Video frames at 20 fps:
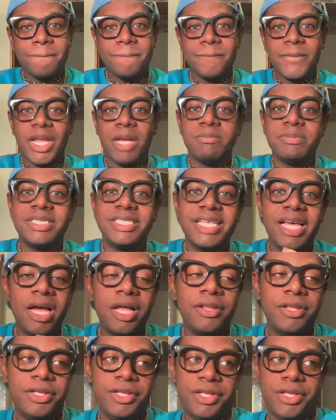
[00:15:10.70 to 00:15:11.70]
I'm
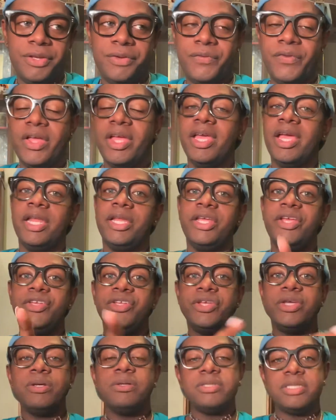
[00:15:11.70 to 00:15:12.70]
telling you. And he
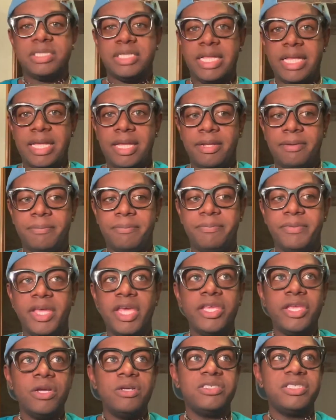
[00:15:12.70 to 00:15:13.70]
used it.
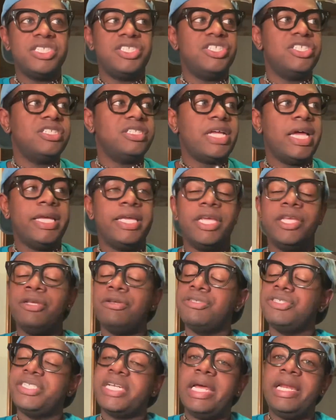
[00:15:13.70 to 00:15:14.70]
He used it just like he
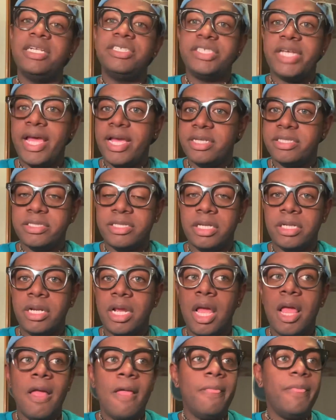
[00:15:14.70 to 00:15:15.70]
used Janet Jackson
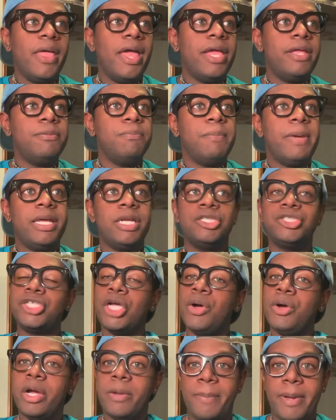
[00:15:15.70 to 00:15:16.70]
and made a
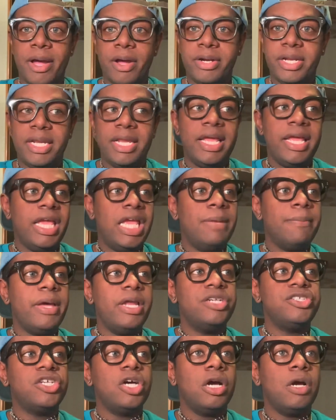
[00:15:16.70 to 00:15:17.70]
joke about it. He made
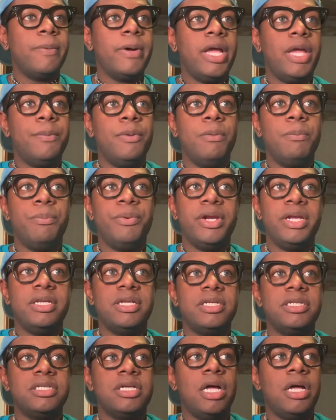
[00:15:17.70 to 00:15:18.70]
a joke about him and
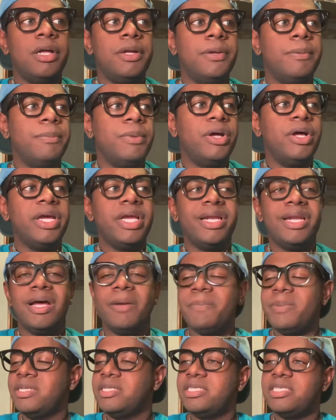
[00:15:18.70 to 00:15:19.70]
Britney hooking
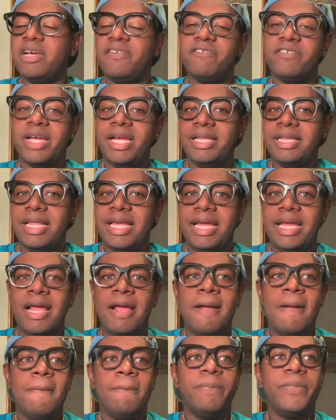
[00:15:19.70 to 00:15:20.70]
up and stuff like that.
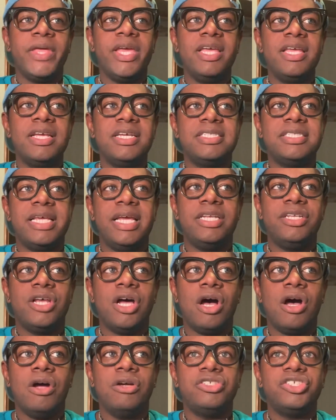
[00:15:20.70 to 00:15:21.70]
He is a
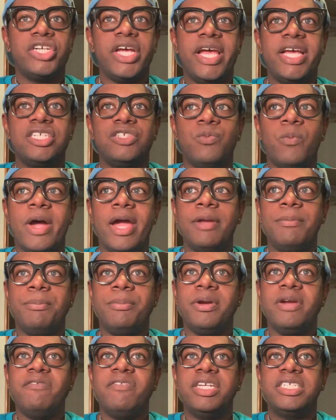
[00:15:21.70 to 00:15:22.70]
dog trash, white
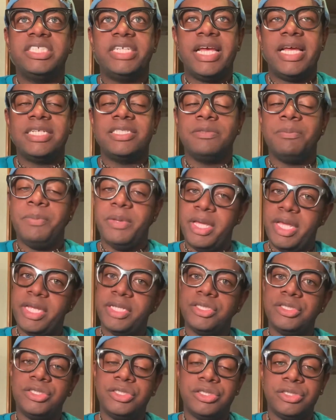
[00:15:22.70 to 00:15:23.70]
privileged ass
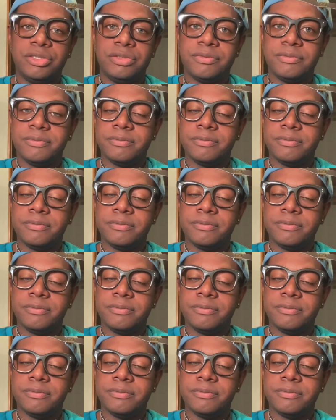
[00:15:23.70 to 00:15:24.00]
bitch.